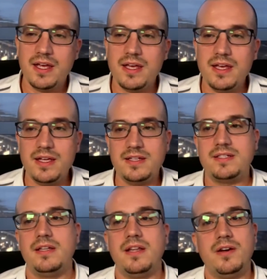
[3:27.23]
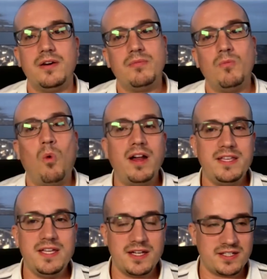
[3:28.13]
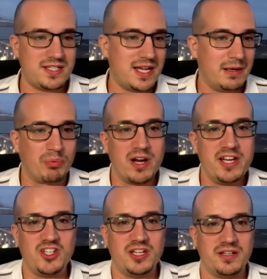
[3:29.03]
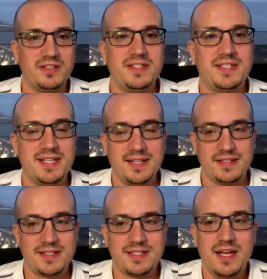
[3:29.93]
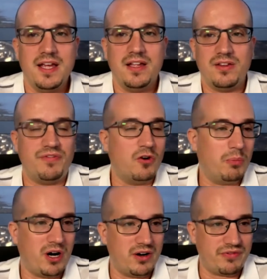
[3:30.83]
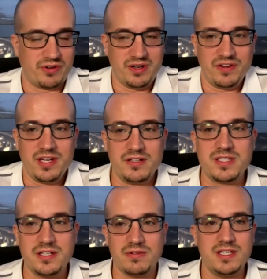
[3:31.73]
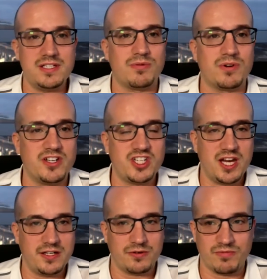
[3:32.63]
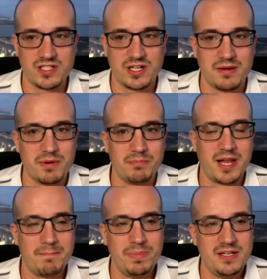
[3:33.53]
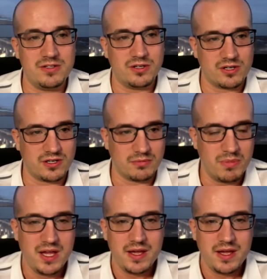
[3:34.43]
is the 1 year celebration since the 4-part free video series where I shared on retirementplanb.com